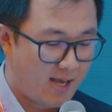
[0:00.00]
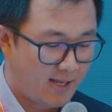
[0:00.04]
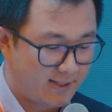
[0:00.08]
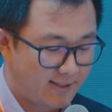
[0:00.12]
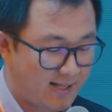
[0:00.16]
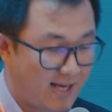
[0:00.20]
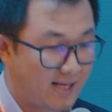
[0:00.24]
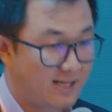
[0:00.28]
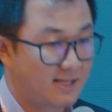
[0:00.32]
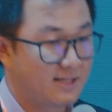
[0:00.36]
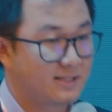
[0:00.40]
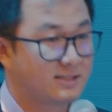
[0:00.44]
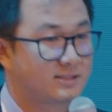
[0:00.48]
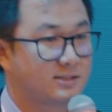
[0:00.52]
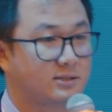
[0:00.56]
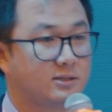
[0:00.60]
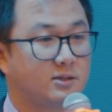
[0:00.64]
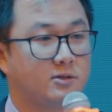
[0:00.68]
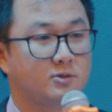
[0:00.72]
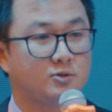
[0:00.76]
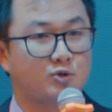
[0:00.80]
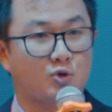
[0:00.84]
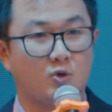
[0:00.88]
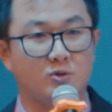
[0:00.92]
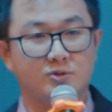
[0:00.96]
that is
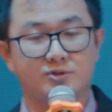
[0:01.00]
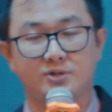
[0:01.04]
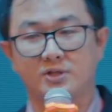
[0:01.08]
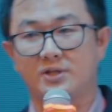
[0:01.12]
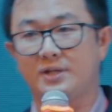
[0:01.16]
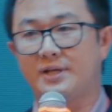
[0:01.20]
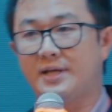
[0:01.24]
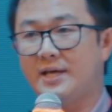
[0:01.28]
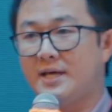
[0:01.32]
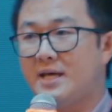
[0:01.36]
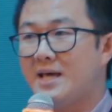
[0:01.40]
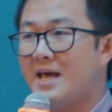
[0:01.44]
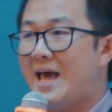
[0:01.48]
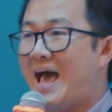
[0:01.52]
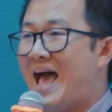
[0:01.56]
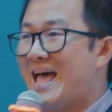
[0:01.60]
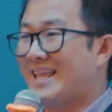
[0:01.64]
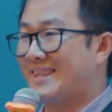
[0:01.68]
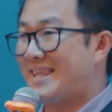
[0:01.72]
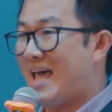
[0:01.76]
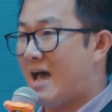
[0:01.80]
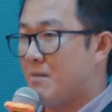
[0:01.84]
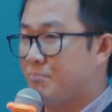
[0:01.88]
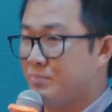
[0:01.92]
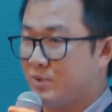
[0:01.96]
totally
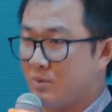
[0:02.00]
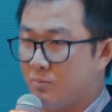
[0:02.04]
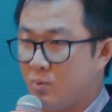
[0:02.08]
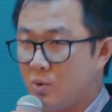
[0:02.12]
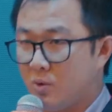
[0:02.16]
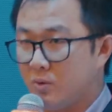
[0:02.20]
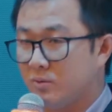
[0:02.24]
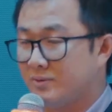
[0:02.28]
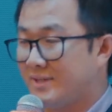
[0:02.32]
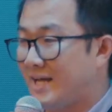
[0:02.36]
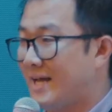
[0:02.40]
adaptable,